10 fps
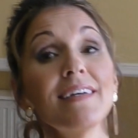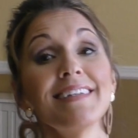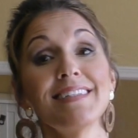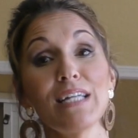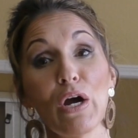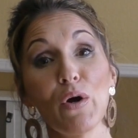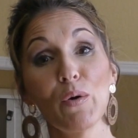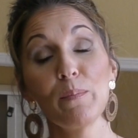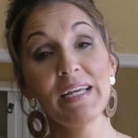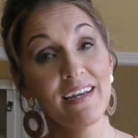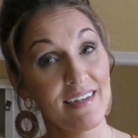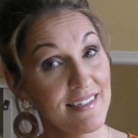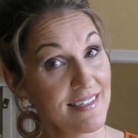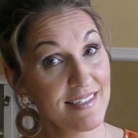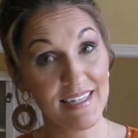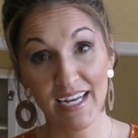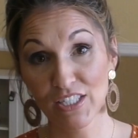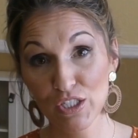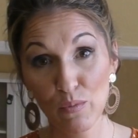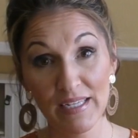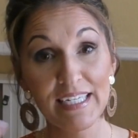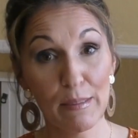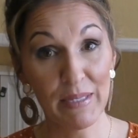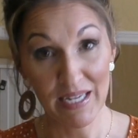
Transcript: So because I just want to keep it